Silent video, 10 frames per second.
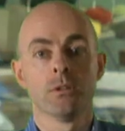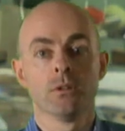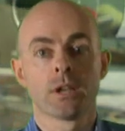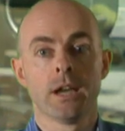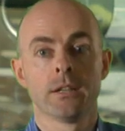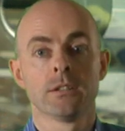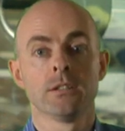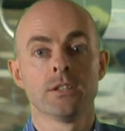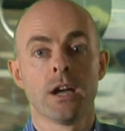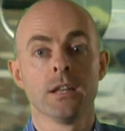to look at
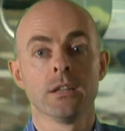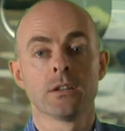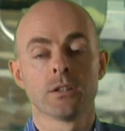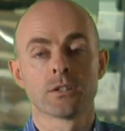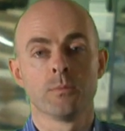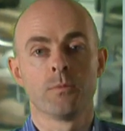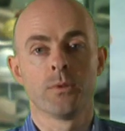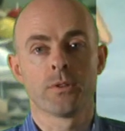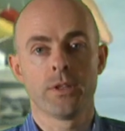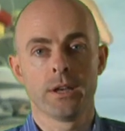designing custom
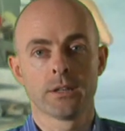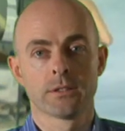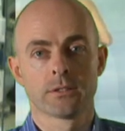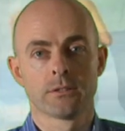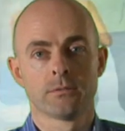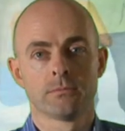foot orthotics.